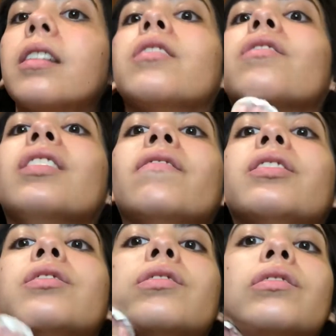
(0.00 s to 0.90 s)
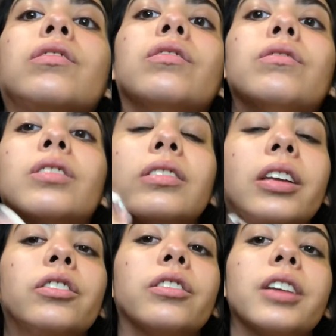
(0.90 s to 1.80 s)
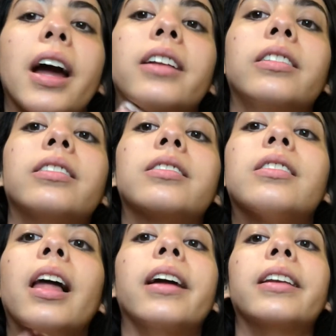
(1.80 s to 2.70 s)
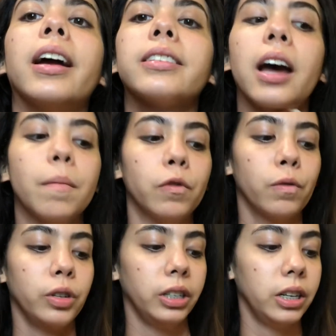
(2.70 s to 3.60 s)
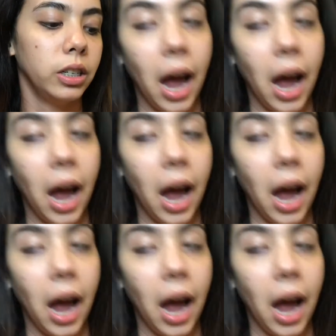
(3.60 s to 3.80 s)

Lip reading: You can even use this as your nighttime routine.